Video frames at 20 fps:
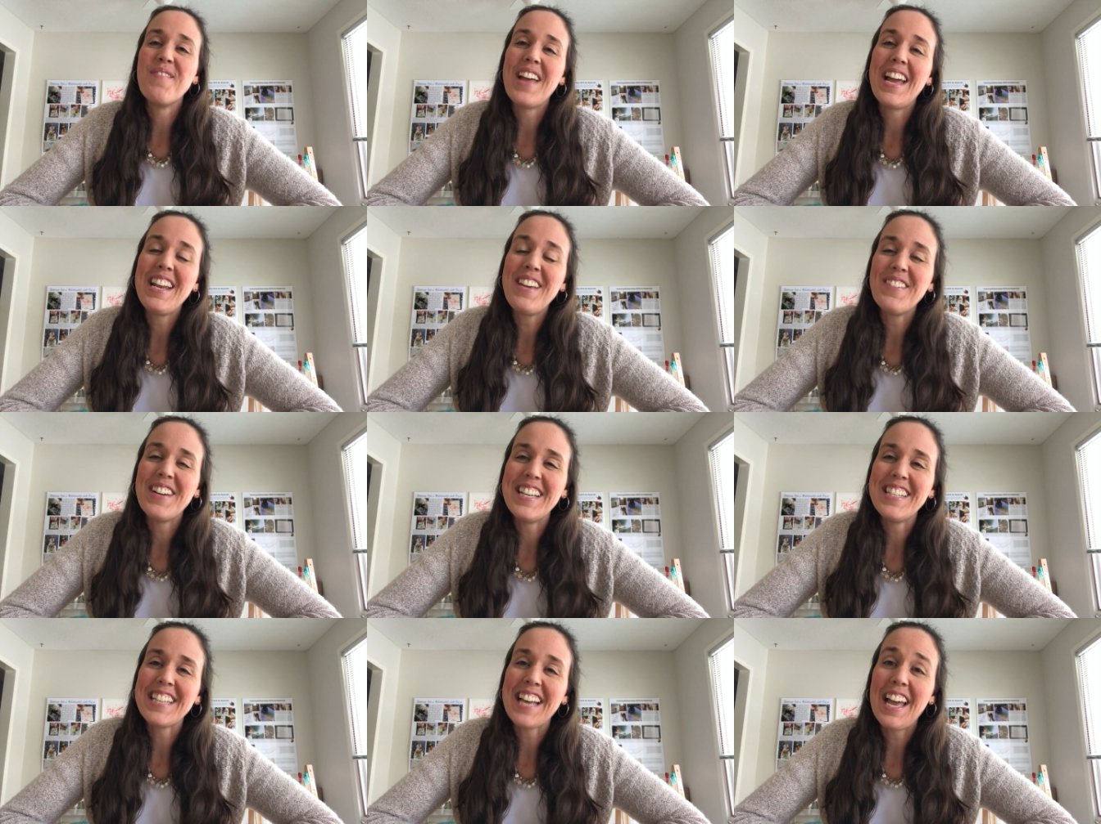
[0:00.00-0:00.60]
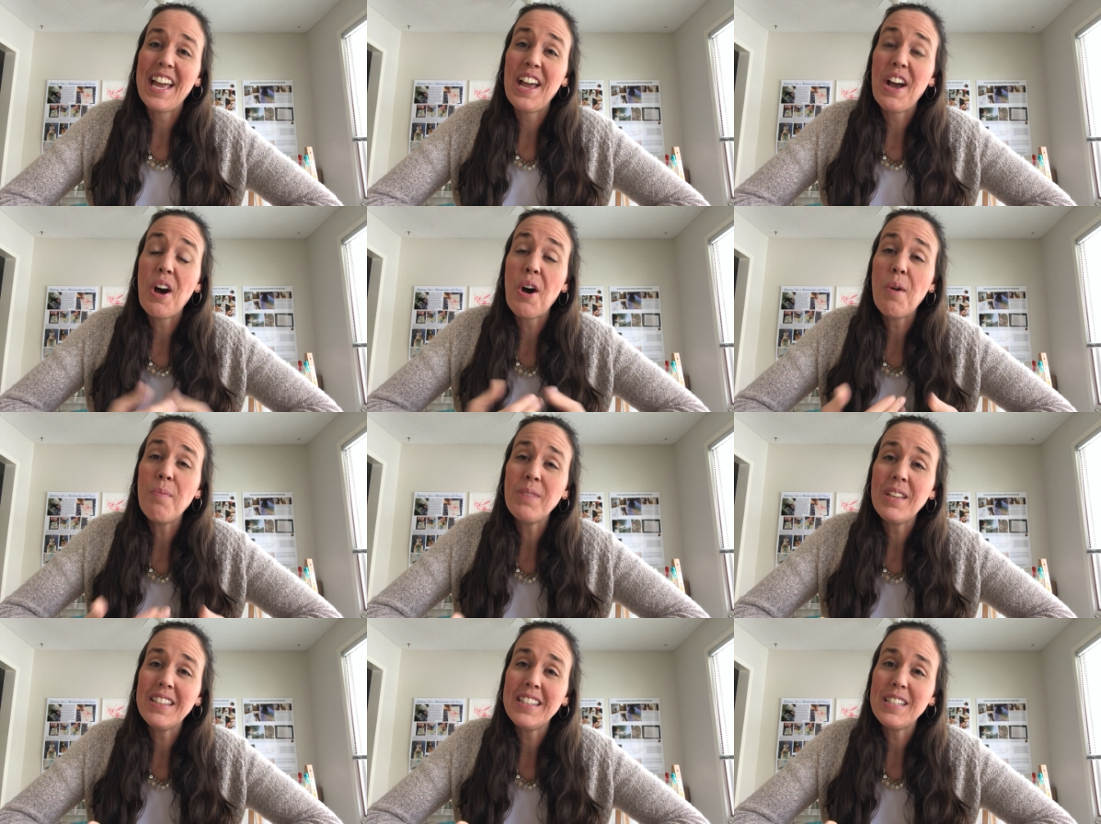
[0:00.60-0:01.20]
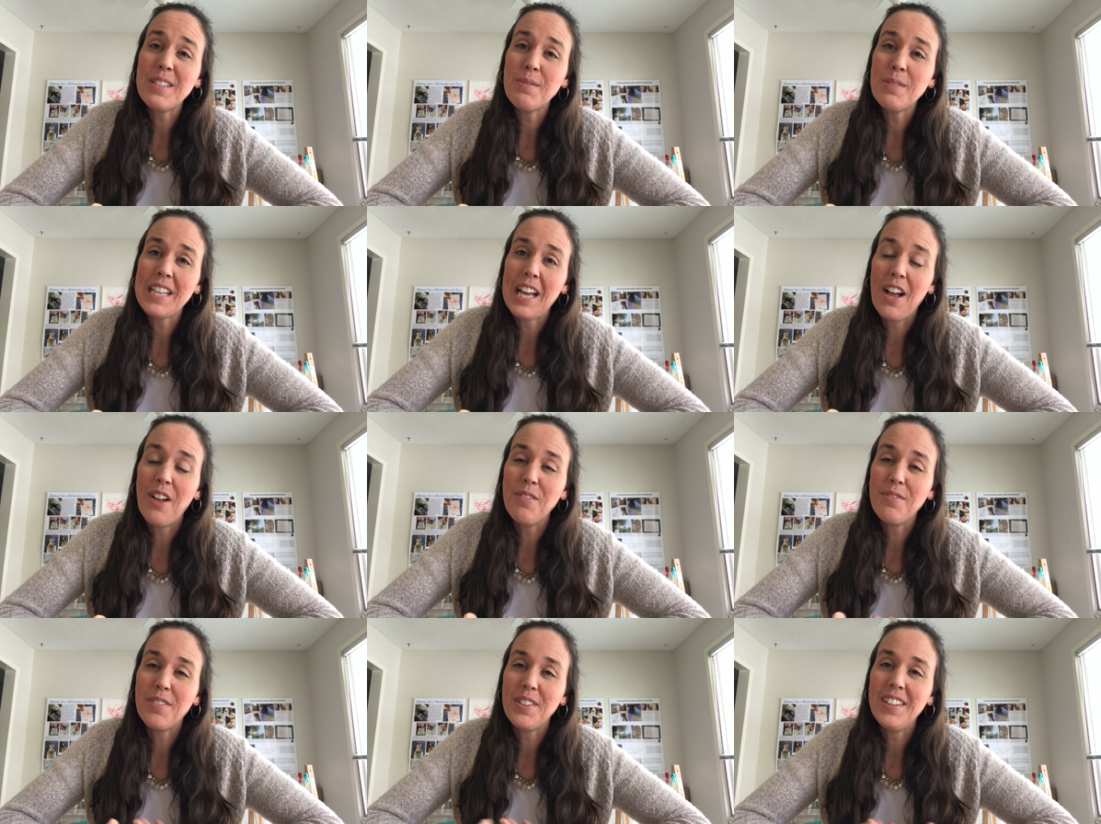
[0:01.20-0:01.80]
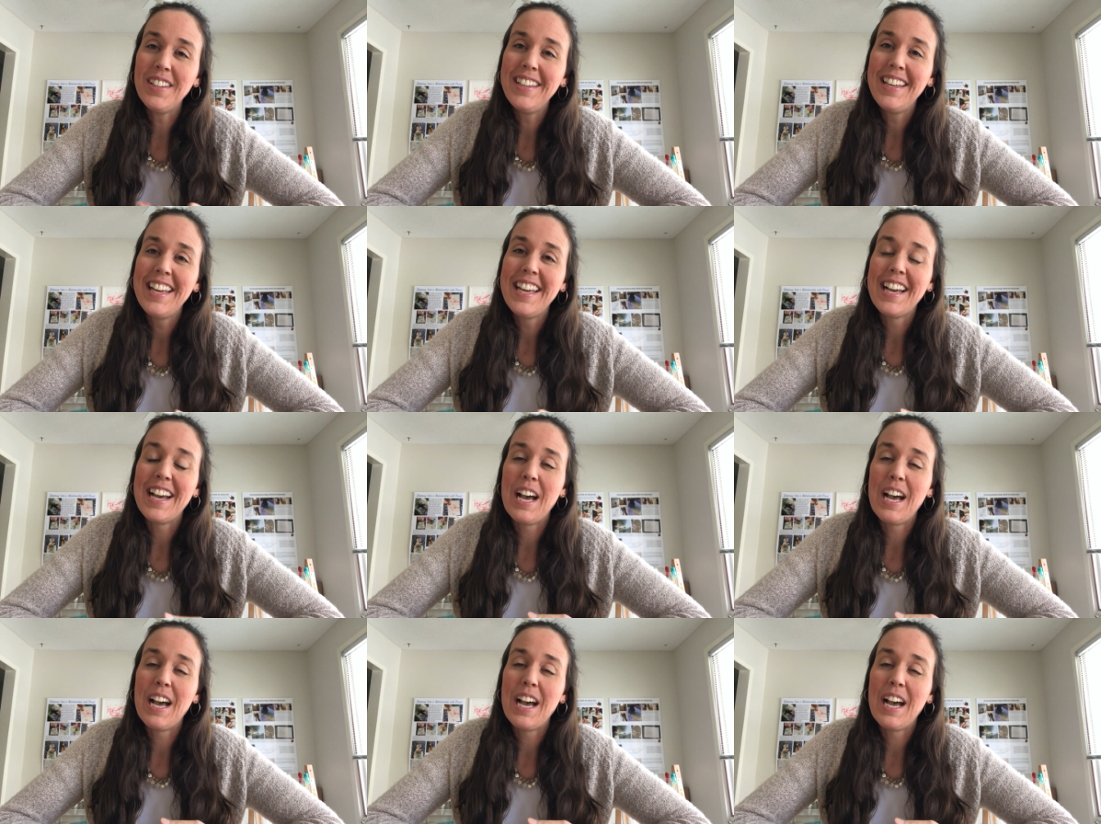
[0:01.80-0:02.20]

Anyways, I hope that this was helpful.